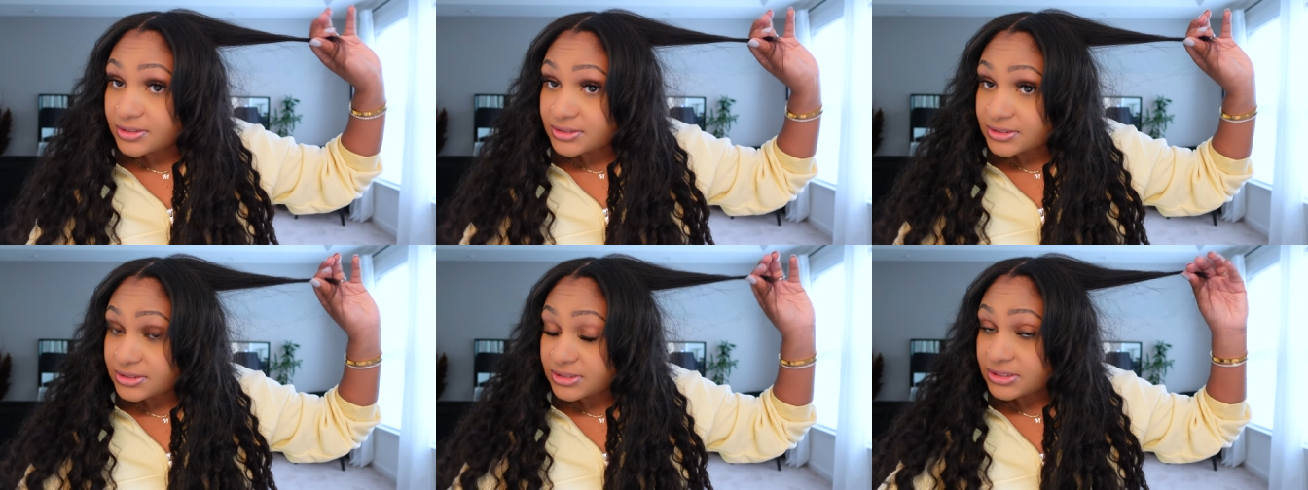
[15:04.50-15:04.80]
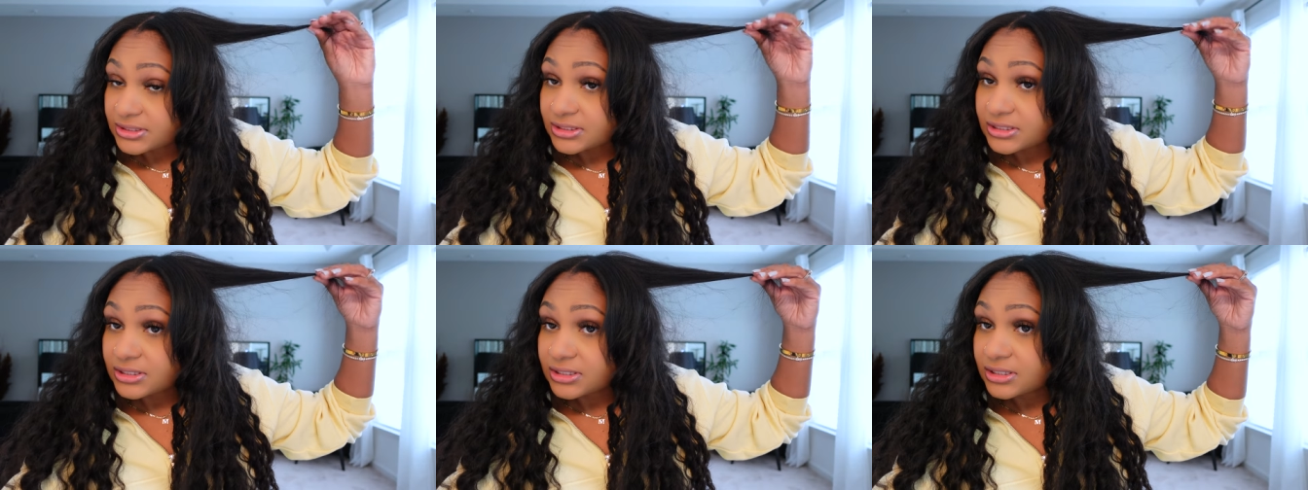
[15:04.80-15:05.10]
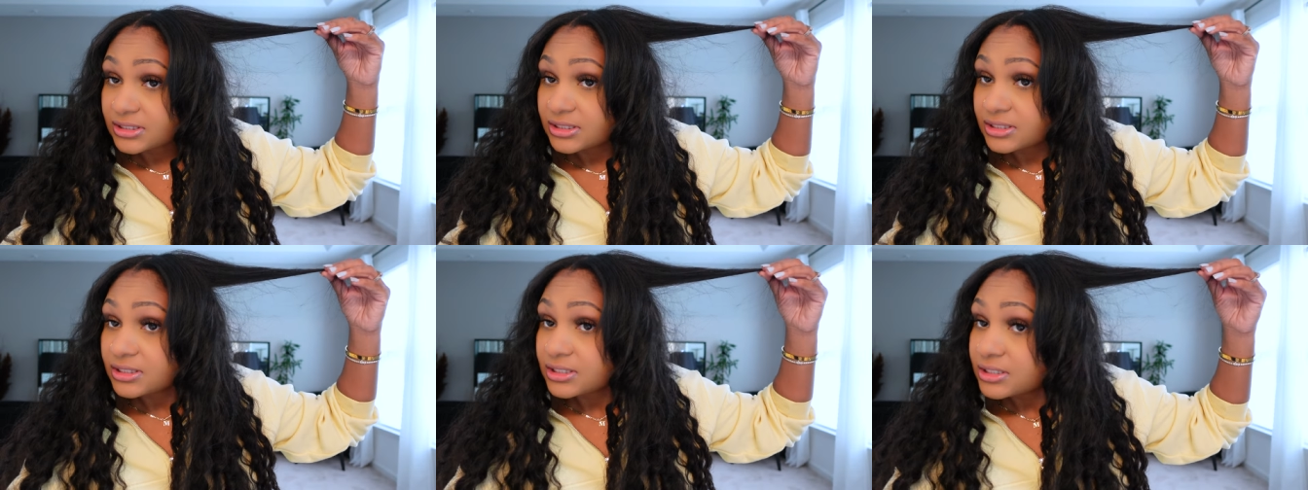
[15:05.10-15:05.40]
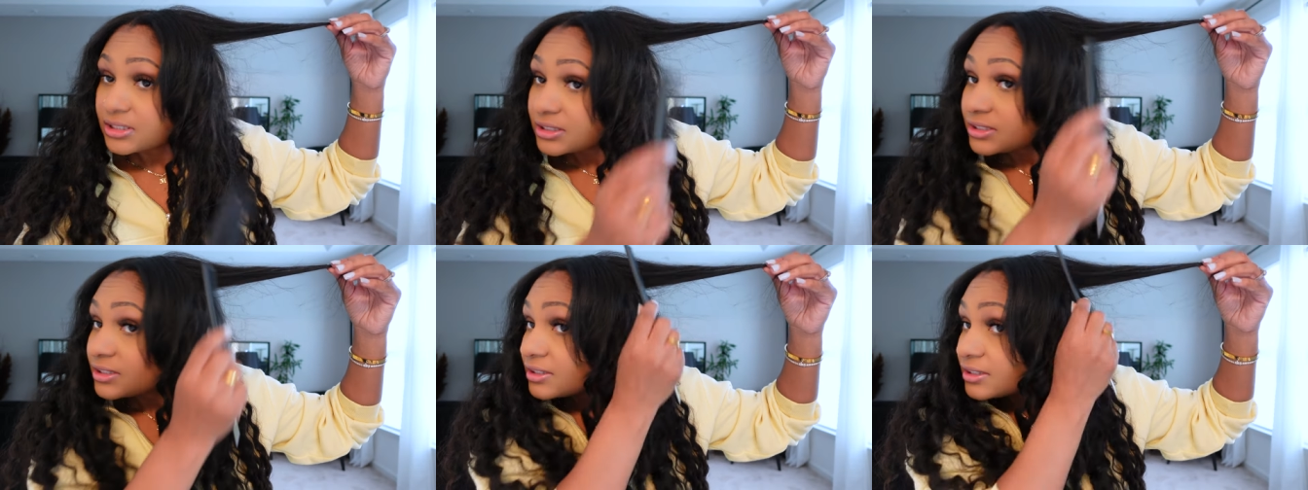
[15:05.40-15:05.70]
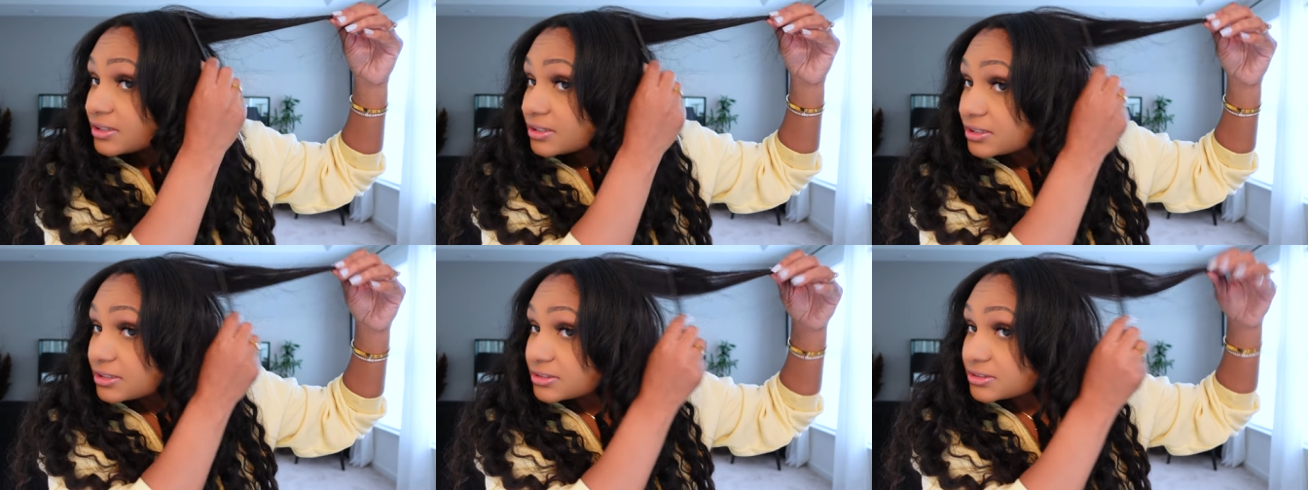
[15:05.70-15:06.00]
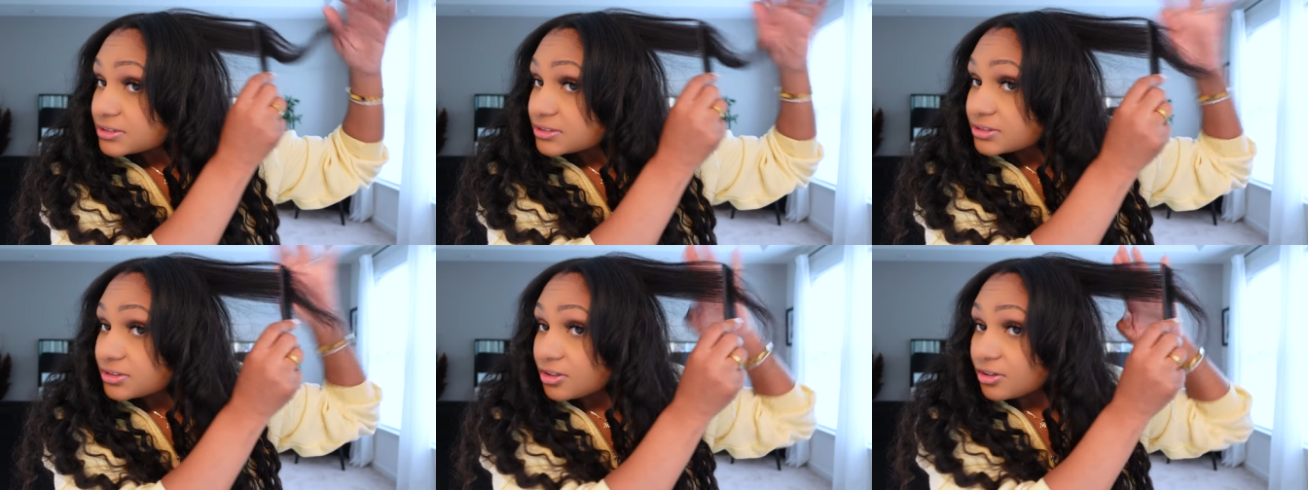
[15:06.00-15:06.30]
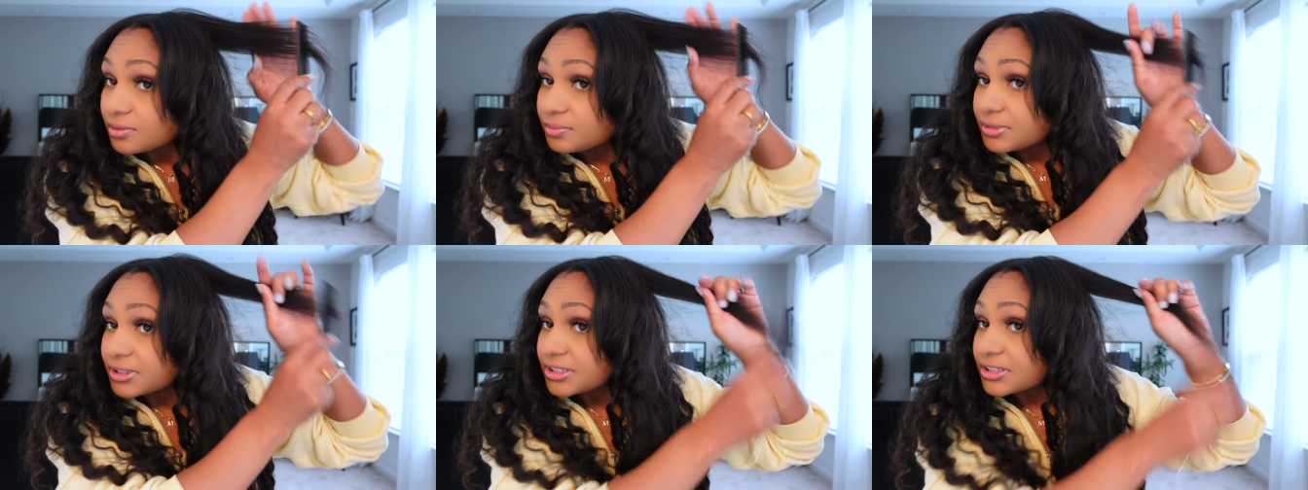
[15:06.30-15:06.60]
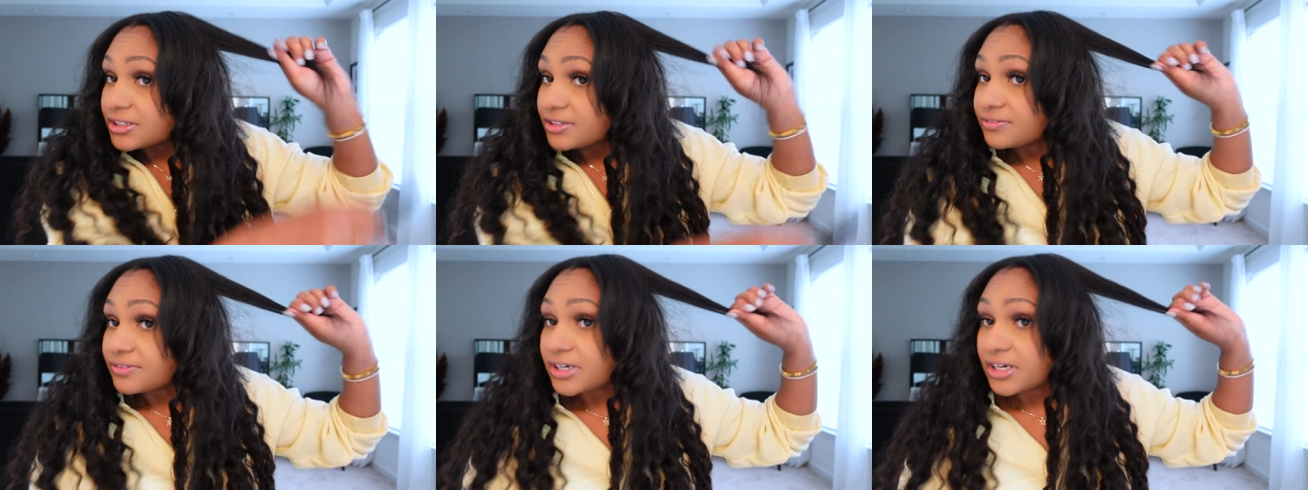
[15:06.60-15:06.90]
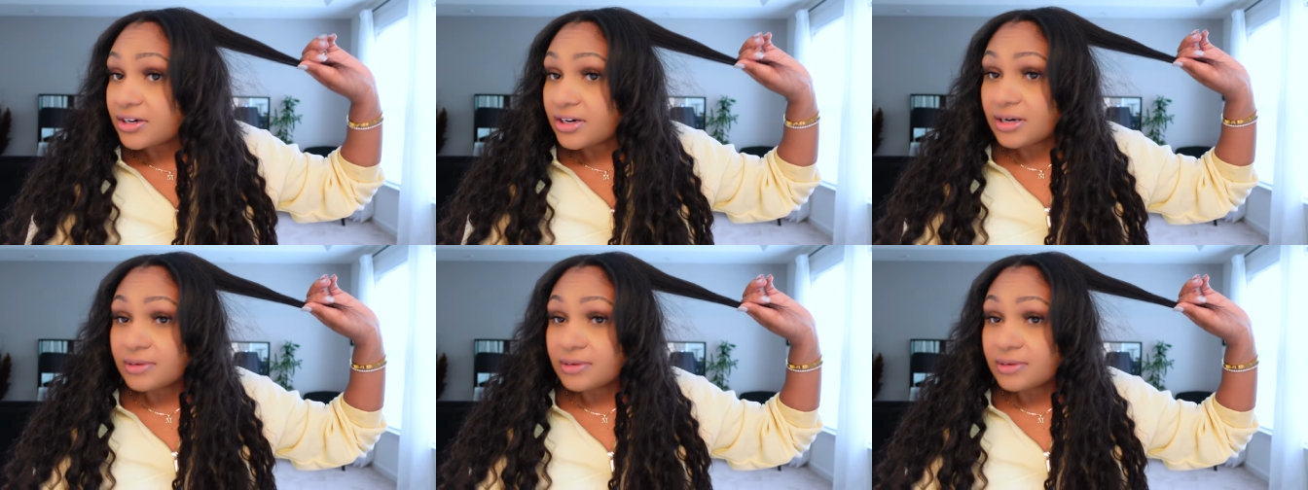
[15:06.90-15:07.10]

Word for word: See, this is all my leave out.